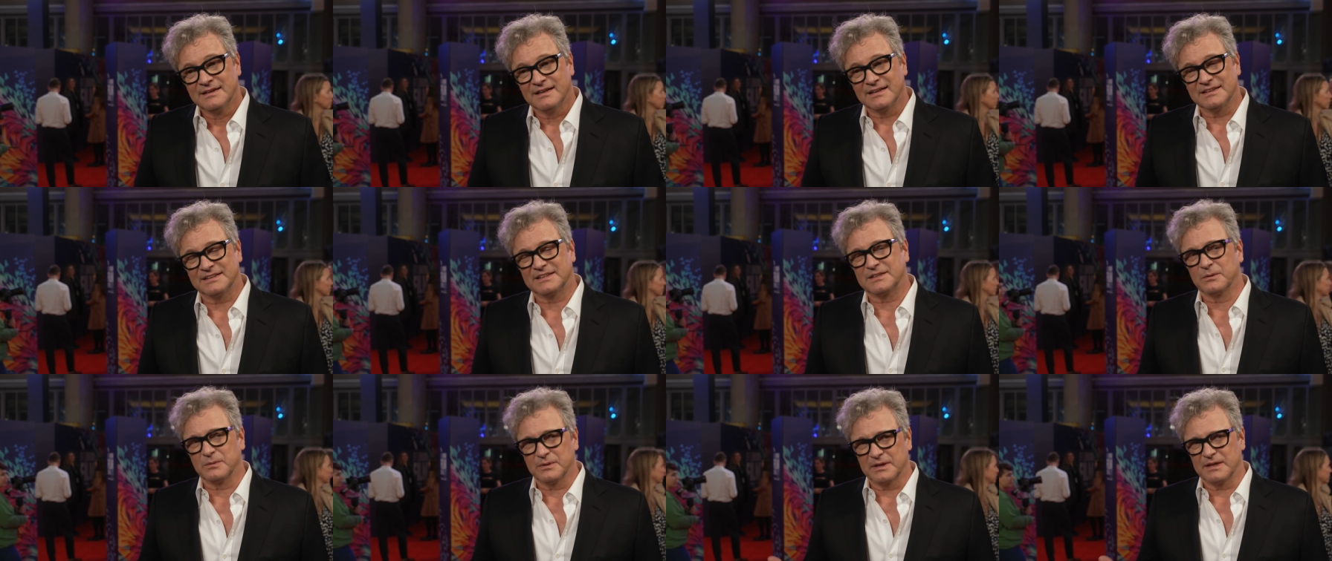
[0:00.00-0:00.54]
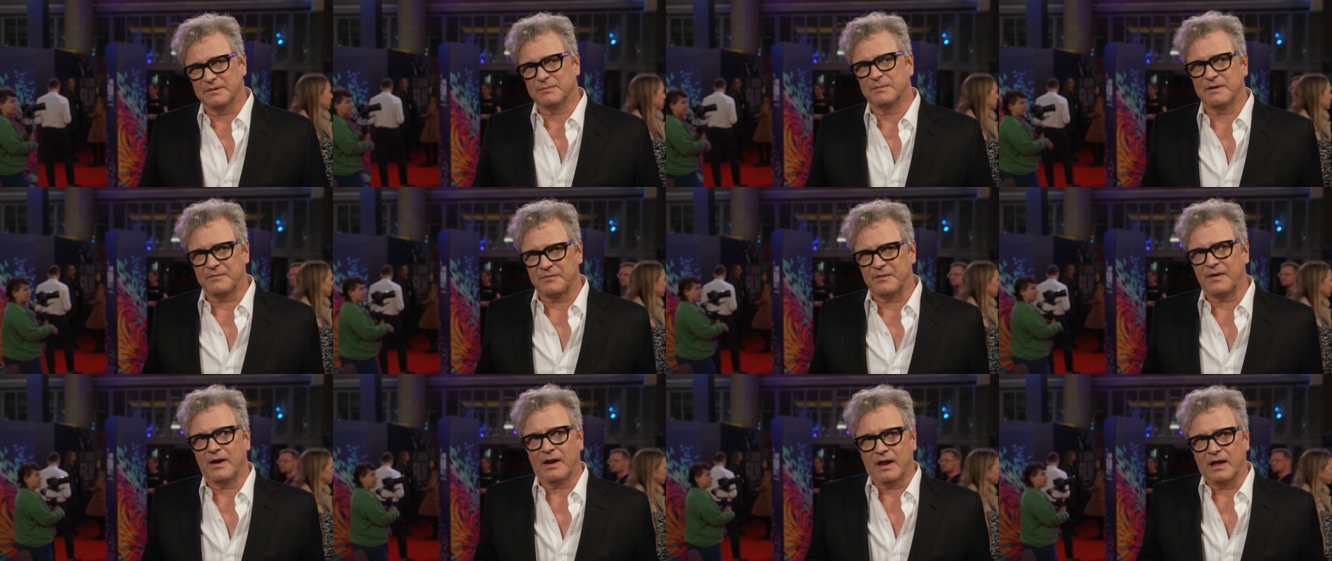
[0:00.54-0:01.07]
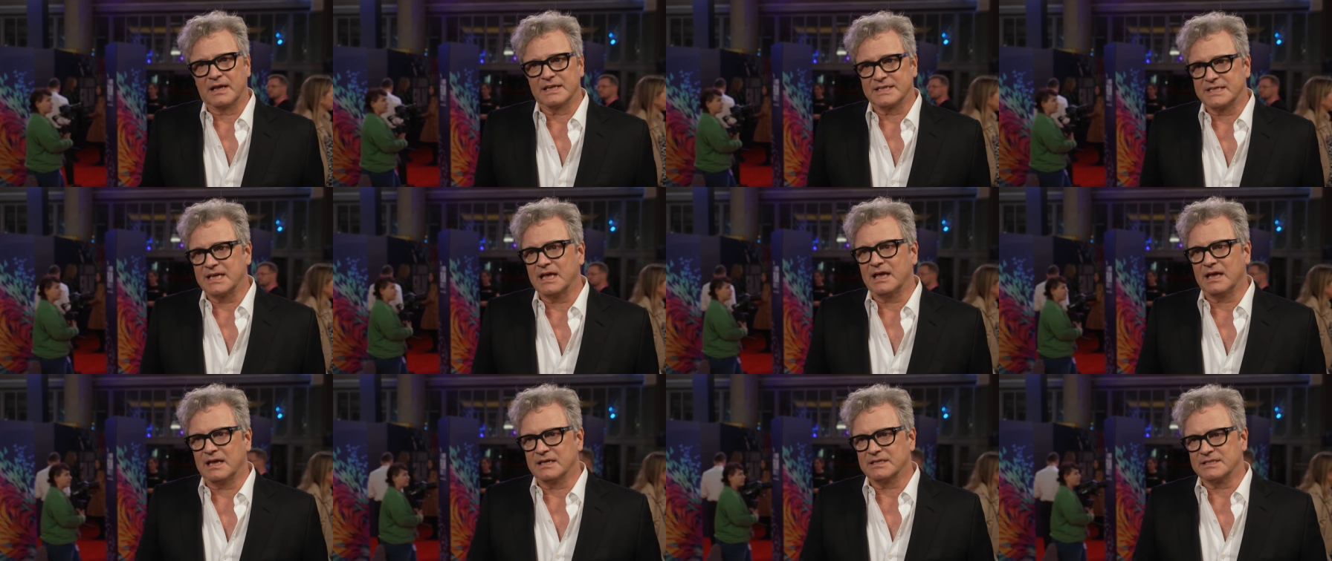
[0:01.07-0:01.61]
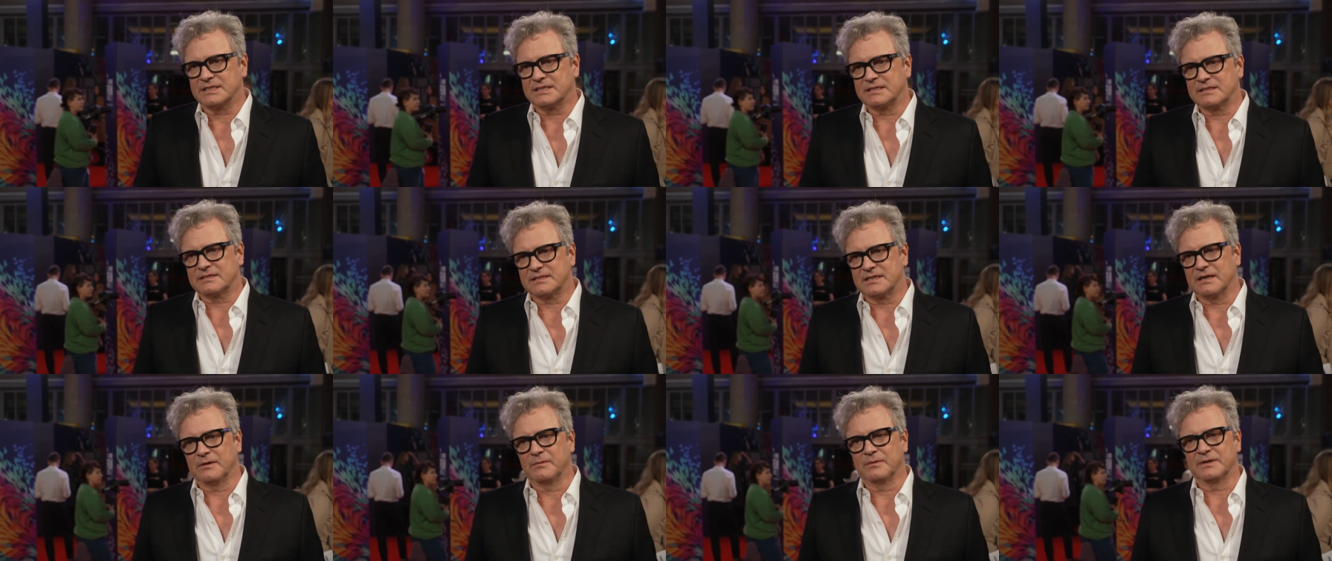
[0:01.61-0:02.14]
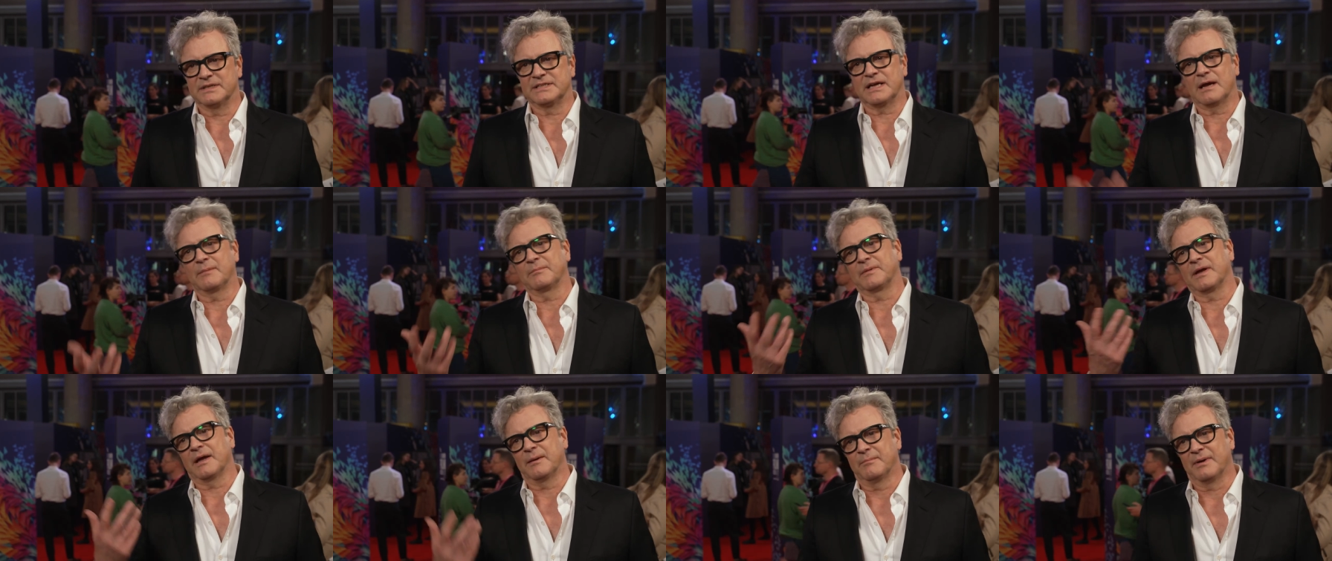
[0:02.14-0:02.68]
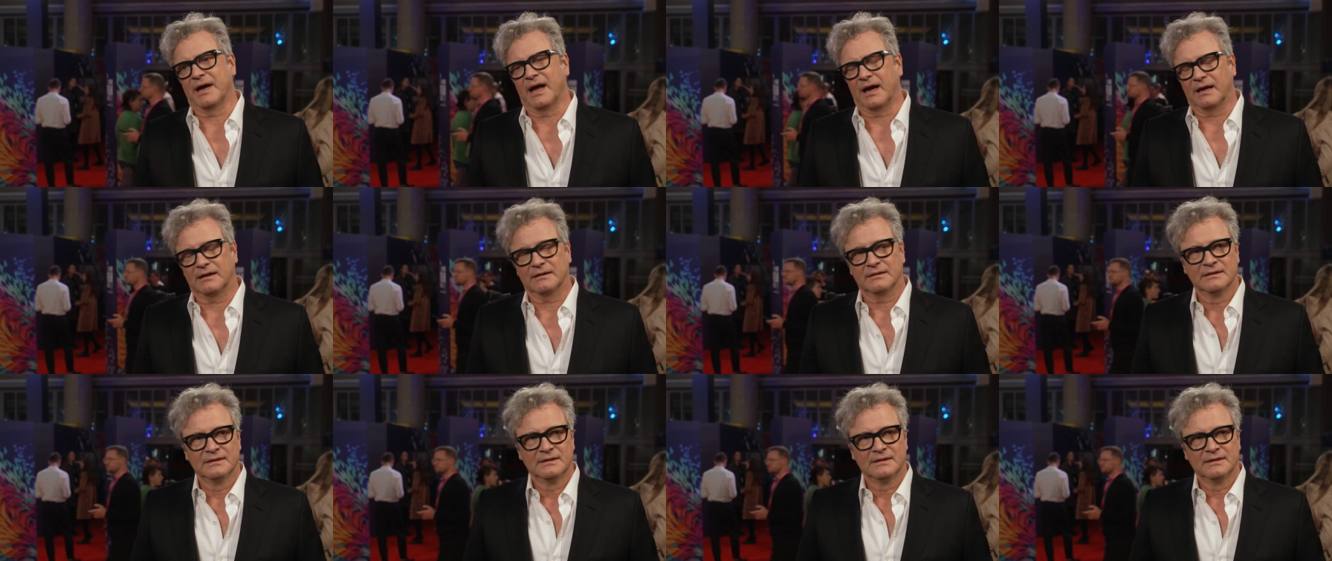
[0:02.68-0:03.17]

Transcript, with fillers: I just thought it felt like a tease. So when Sam came back